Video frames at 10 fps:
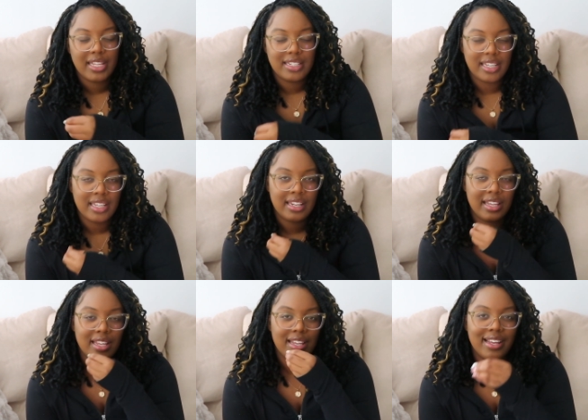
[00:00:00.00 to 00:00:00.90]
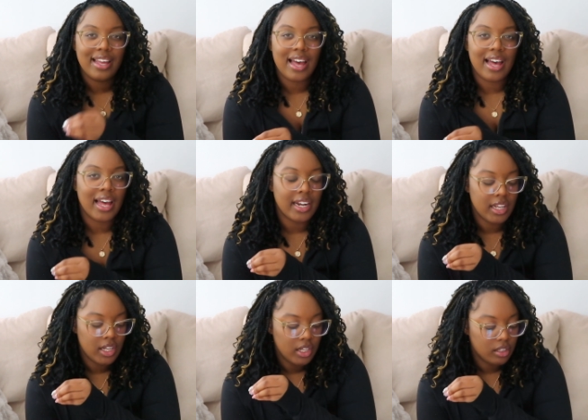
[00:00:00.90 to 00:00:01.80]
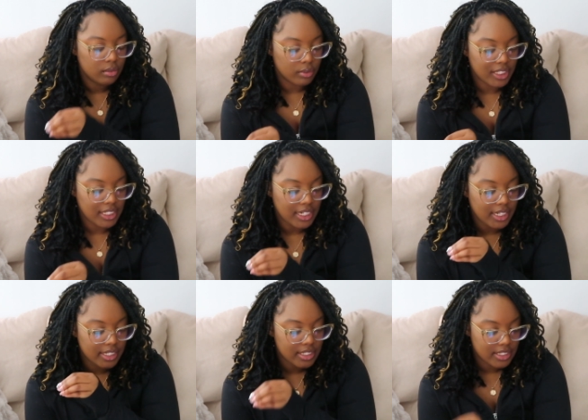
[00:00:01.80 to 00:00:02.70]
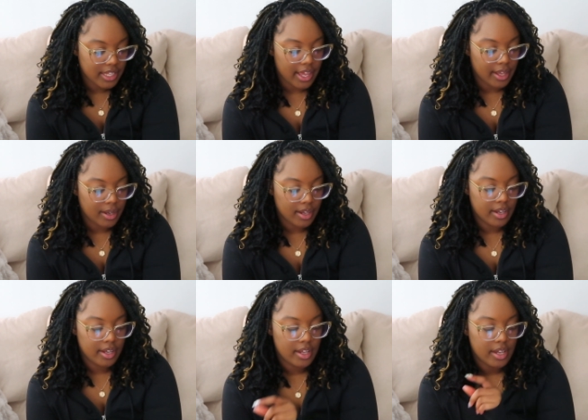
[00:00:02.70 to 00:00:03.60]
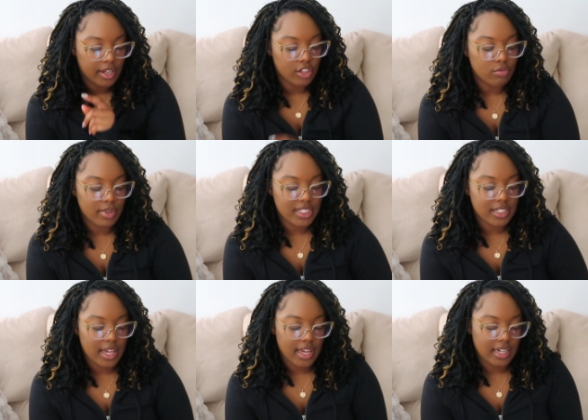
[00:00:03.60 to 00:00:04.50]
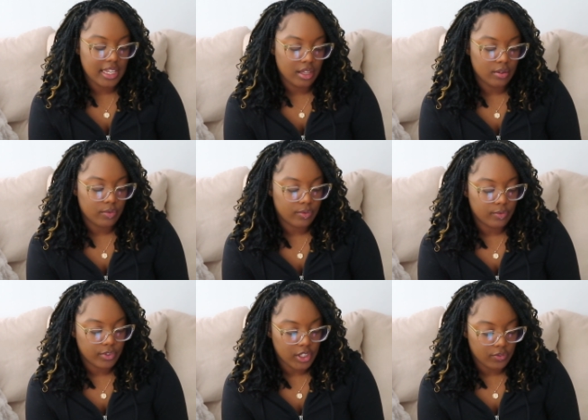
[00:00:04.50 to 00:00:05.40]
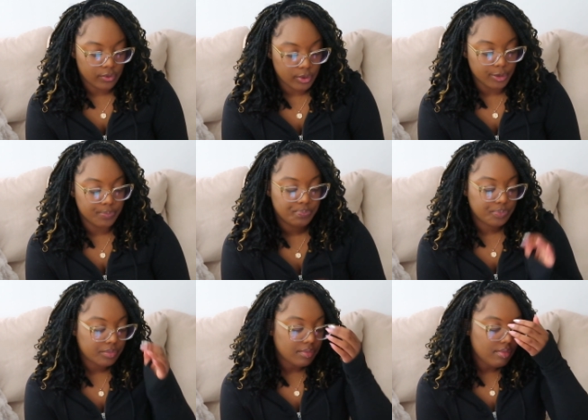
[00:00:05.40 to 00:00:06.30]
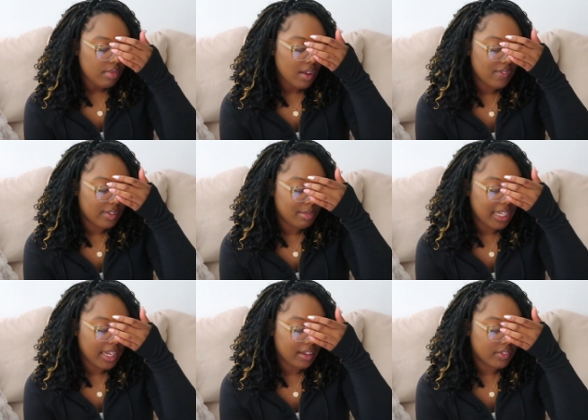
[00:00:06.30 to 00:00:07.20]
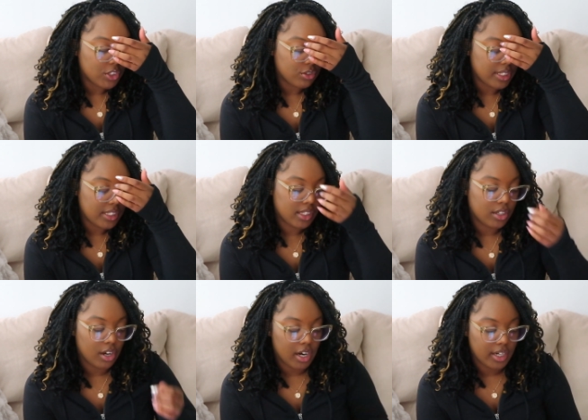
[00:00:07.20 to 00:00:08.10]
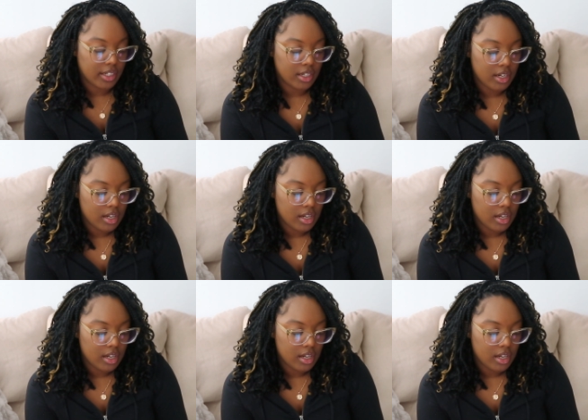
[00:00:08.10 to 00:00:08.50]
Did God really say you must not eat the fruit from any of the trees in the garden.